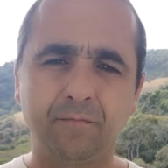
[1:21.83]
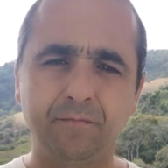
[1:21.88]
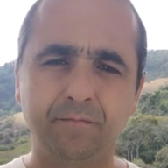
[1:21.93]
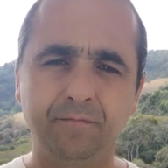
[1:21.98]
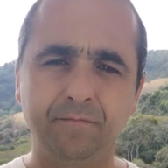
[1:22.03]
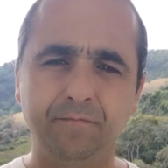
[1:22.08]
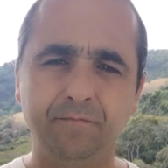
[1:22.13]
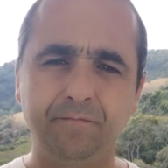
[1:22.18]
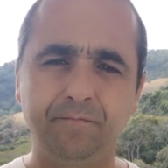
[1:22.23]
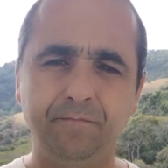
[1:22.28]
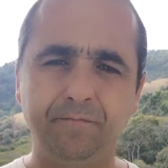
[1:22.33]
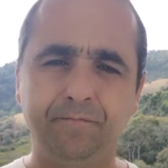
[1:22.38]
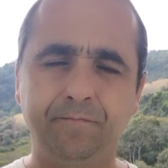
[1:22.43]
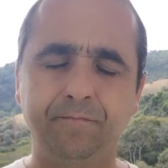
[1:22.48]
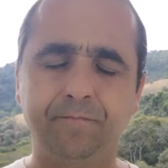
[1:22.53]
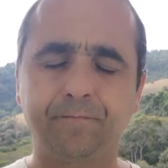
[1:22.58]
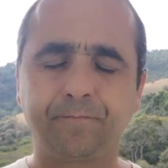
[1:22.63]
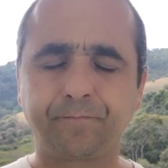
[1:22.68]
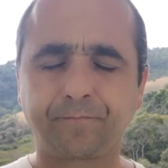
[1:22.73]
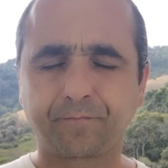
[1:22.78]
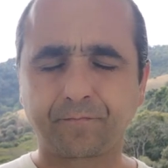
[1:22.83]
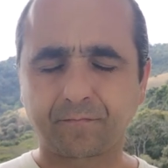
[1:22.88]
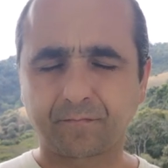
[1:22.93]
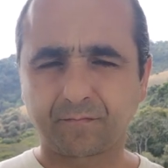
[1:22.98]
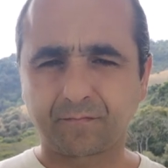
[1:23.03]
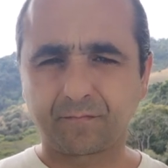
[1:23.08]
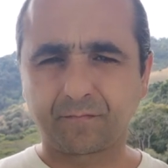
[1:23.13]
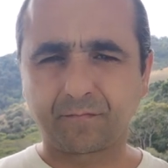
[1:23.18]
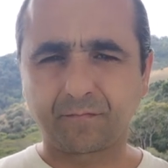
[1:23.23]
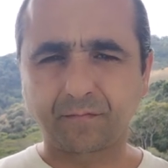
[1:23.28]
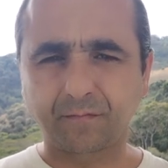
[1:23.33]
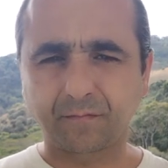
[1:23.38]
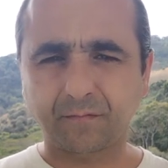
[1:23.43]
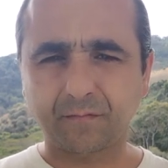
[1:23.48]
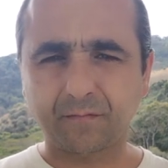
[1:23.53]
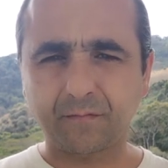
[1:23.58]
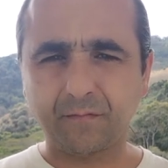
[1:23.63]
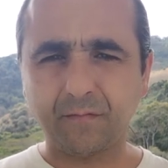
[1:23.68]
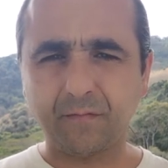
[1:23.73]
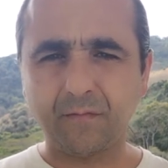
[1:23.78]

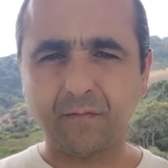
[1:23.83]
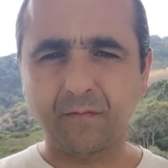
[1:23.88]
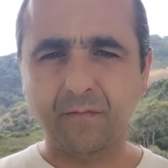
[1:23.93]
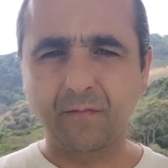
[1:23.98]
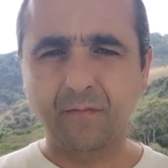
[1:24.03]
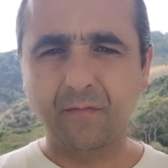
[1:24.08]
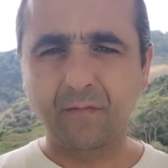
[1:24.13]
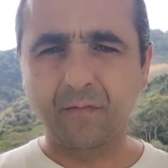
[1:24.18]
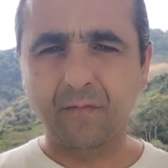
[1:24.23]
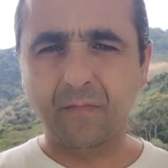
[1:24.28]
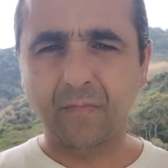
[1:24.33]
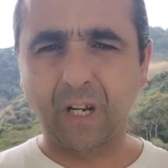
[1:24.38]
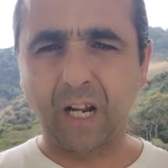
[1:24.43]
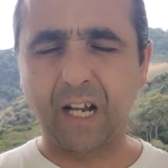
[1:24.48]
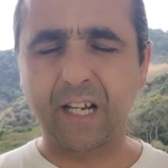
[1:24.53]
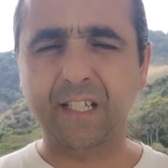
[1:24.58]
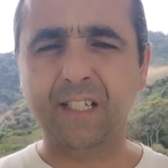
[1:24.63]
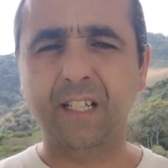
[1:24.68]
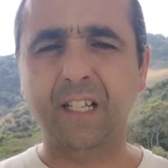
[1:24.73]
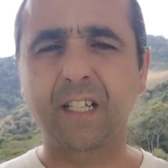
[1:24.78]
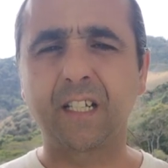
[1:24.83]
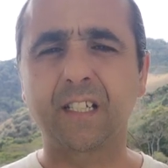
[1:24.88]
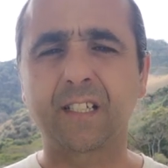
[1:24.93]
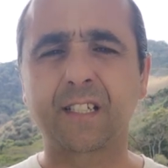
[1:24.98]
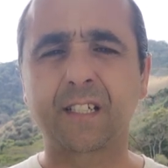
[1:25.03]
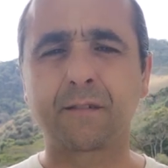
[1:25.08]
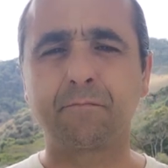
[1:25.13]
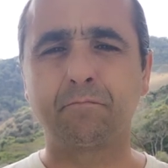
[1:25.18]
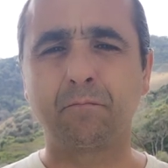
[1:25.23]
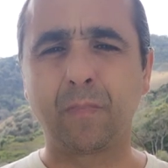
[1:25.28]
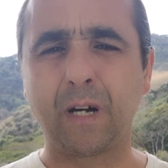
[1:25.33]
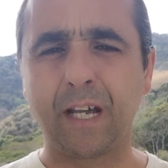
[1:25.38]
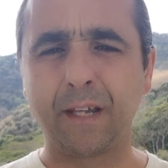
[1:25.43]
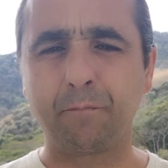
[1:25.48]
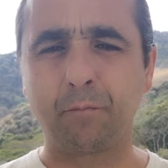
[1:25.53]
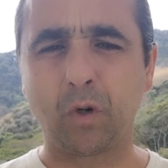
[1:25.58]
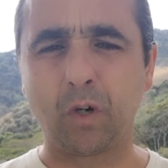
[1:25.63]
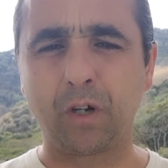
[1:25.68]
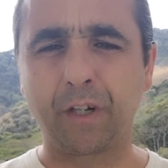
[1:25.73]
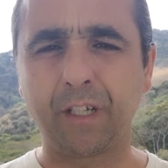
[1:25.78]
I say it's my
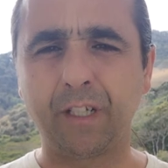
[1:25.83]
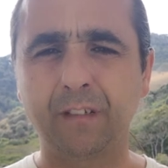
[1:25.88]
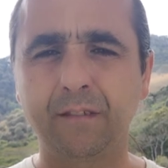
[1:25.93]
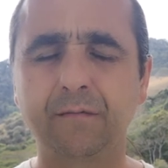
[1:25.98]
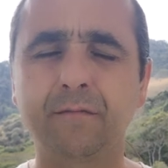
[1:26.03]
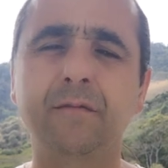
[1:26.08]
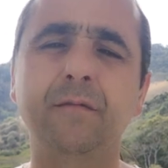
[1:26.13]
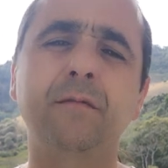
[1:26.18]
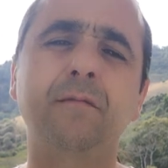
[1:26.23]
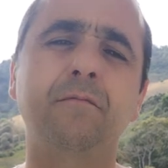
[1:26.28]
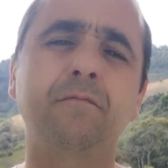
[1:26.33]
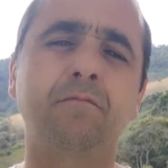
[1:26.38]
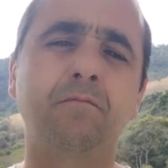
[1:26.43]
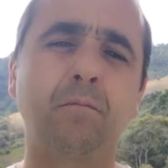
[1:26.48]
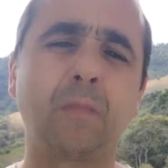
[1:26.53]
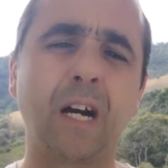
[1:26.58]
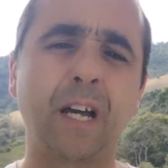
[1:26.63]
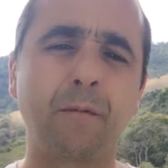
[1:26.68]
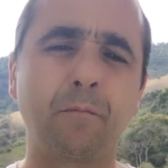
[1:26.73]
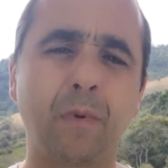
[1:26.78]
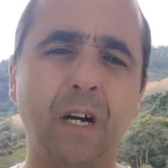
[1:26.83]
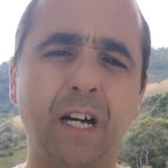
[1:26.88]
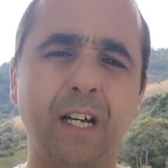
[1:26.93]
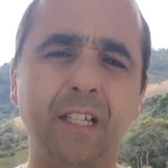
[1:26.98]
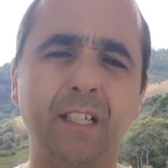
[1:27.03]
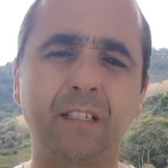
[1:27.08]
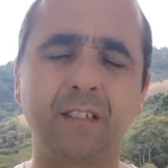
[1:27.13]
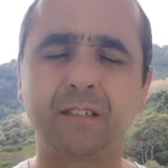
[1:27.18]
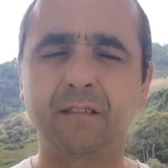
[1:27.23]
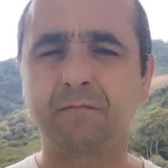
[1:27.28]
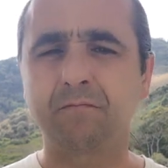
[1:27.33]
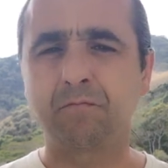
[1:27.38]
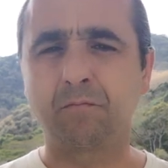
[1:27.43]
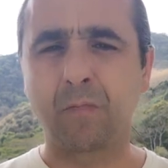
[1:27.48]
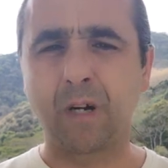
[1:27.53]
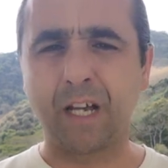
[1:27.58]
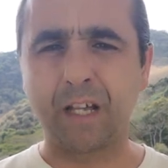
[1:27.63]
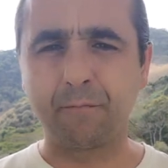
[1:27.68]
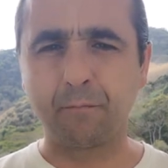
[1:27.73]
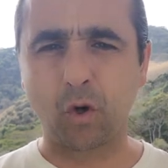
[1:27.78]
body, my mind,
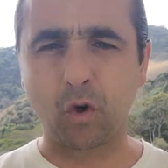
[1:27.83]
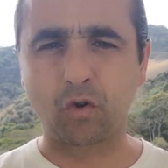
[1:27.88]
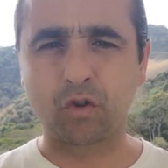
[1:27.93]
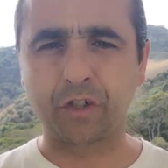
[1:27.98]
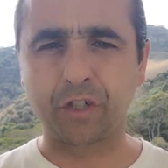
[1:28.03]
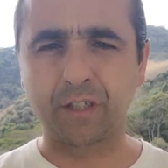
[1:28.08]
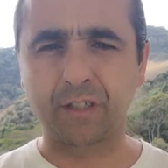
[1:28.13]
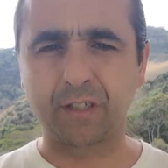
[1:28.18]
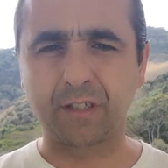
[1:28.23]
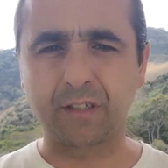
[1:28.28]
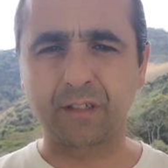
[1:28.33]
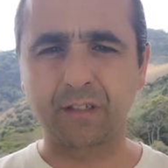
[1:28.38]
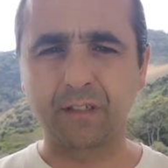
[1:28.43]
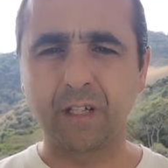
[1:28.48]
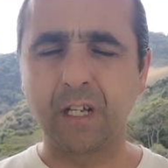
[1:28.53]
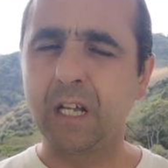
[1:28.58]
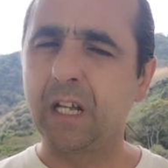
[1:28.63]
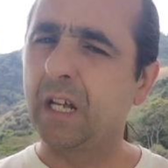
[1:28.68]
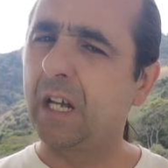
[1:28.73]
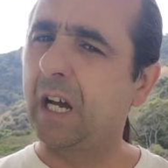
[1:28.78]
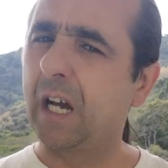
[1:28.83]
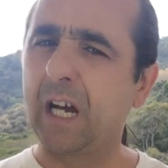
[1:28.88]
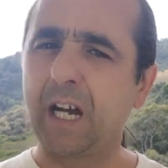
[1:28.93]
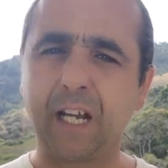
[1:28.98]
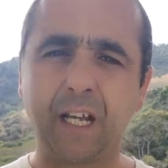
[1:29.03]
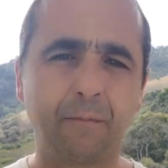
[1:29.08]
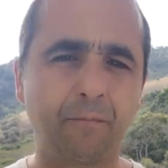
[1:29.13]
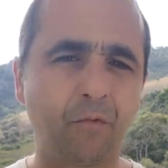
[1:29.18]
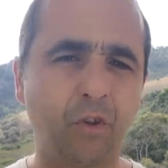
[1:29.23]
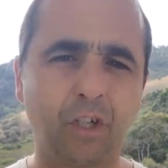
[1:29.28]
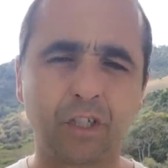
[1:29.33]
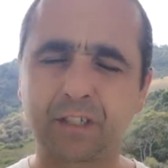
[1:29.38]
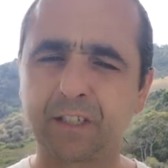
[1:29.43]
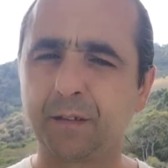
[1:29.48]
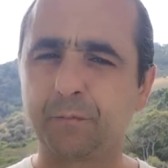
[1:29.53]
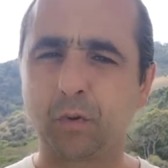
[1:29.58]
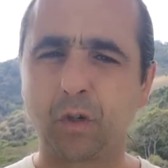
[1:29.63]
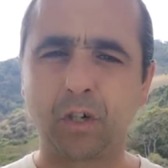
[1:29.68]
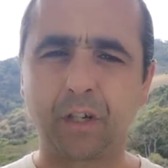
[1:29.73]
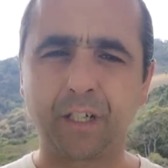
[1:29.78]
my emotions. I am not
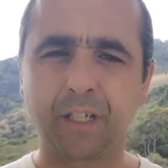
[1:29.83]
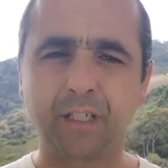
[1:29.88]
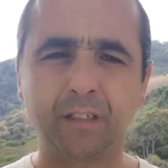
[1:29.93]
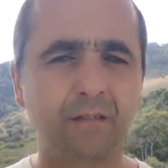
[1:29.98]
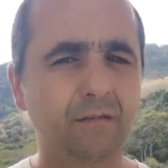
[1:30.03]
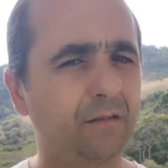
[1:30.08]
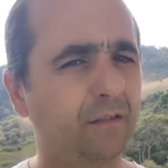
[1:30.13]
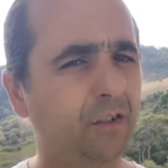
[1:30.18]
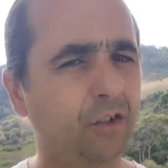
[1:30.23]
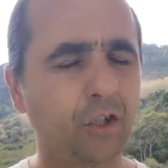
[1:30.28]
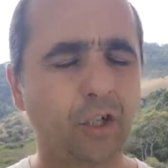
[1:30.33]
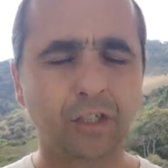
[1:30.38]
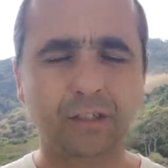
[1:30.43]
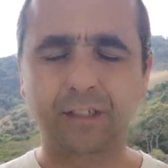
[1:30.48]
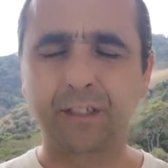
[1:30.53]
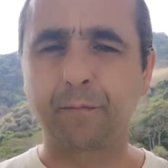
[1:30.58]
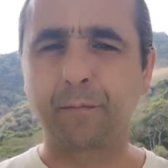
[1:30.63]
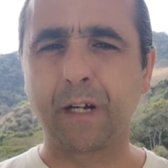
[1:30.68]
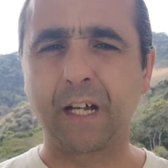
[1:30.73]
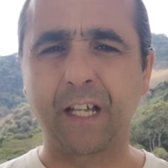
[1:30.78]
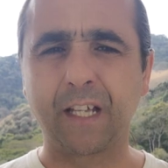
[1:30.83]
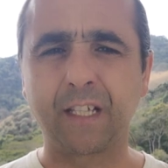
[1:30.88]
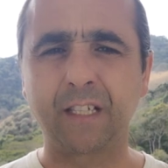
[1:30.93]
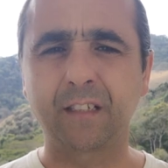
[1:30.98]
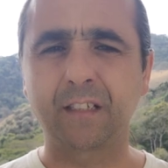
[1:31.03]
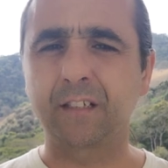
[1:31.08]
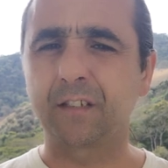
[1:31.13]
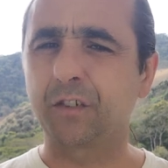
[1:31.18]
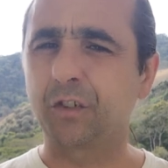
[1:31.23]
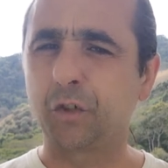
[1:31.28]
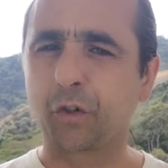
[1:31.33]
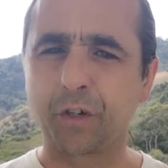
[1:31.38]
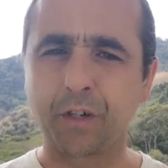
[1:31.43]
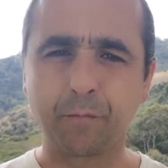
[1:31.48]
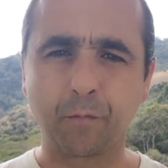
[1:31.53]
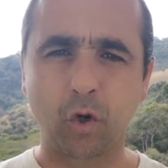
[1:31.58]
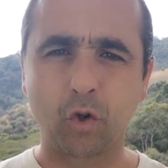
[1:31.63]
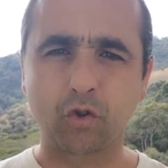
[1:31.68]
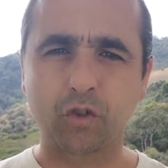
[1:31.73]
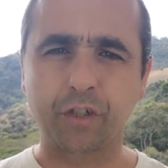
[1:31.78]
the body, not the mind, nor
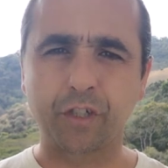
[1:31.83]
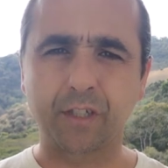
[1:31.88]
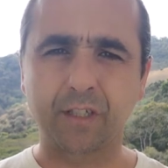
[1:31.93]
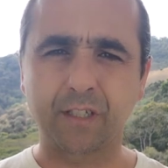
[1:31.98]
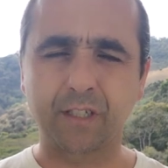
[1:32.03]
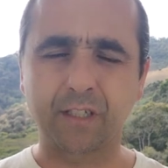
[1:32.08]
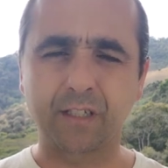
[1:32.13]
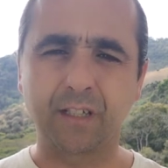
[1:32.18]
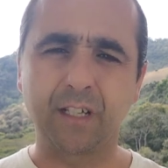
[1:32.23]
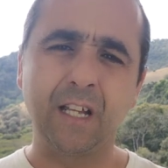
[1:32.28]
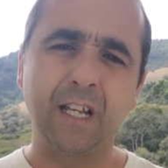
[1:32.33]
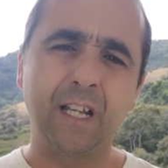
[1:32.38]
emotions.